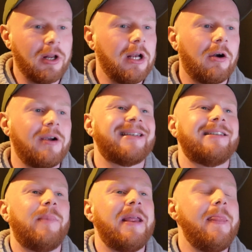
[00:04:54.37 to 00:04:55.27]
Ollie Lawrence
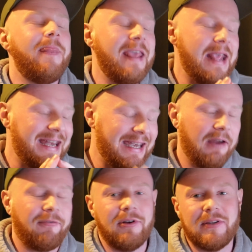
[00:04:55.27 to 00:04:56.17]
has been the
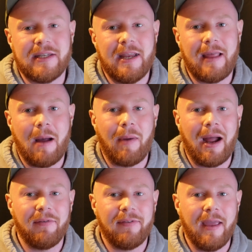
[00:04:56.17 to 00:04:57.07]
difference in that
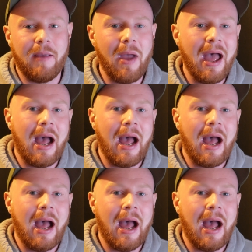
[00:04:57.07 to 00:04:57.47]
Bath team.